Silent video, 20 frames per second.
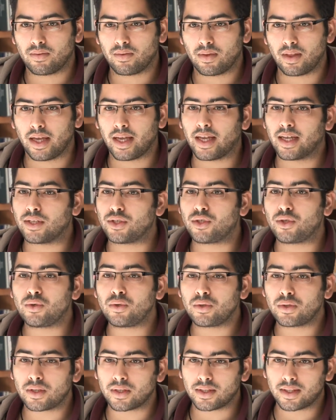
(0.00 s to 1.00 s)
They can
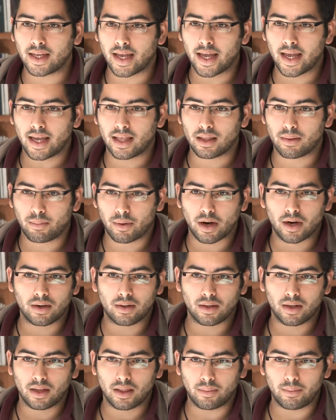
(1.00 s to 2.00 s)
choose to stay in
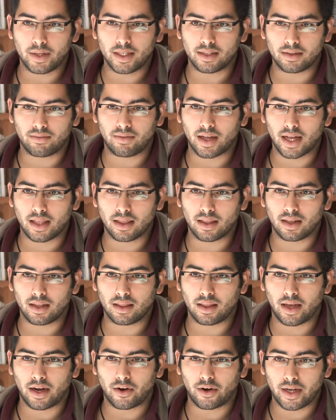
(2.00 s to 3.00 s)
the piece of land that
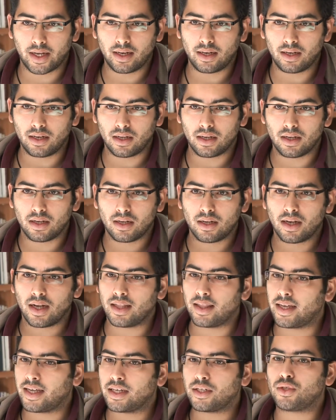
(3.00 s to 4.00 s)
they are in,
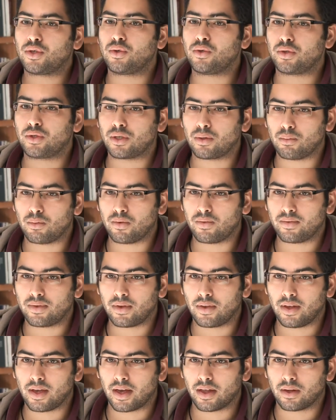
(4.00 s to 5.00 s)
and they can choose to move
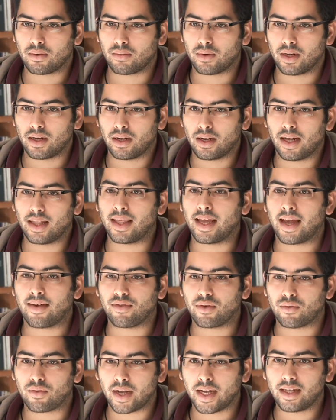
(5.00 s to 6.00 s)
to the other one. And they have
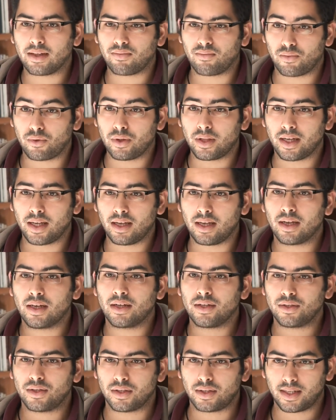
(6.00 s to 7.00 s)
the right fully
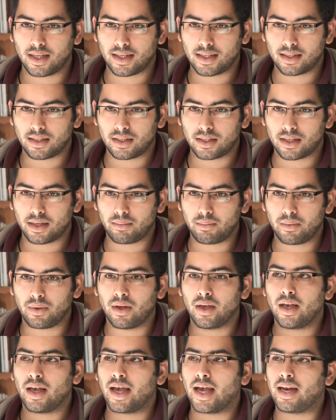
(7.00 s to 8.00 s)
to citizenship.
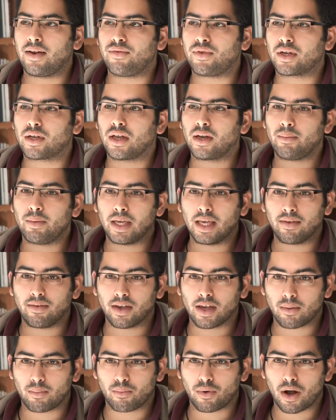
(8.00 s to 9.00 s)
And if they're going to be
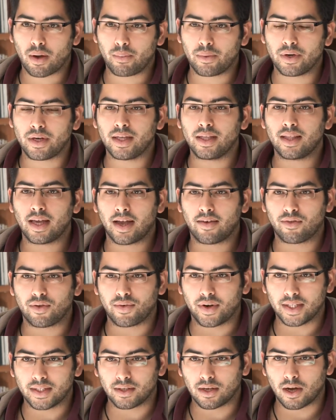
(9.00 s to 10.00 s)
giving a property, they have the
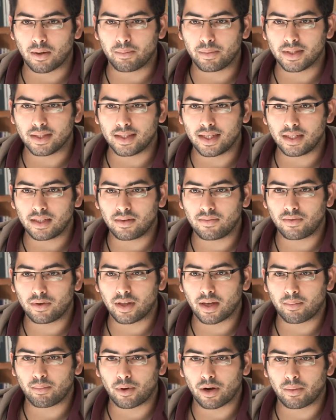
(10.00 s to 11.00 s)
right to compensation for
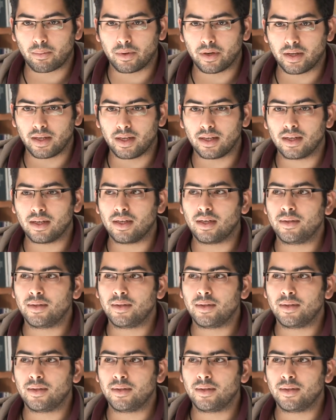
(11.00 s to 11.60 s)
that property.